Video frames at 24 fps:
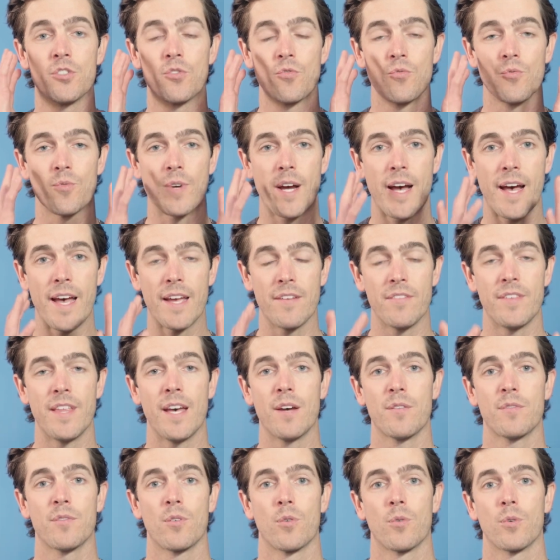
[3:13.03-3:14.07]
drive
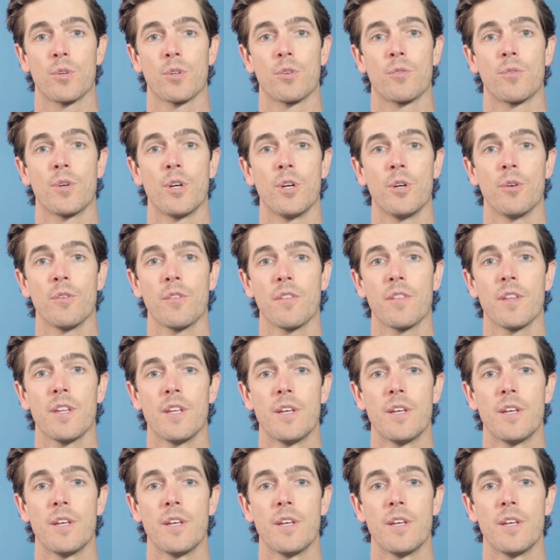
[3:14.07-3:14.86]
that forward growth.